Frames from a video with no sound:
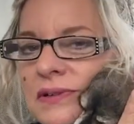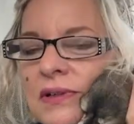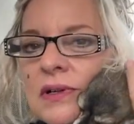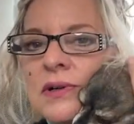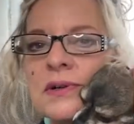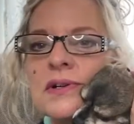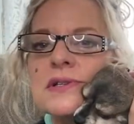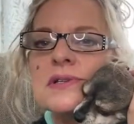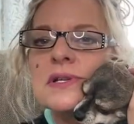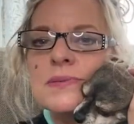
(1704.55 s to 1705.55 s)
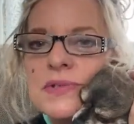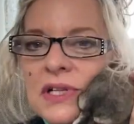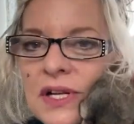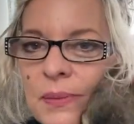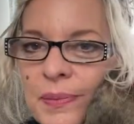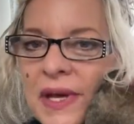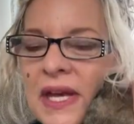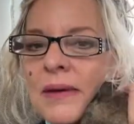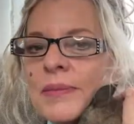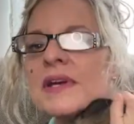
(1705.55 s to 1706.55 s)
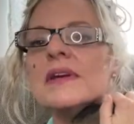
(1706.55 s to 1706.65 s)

Go to sleep, little baby.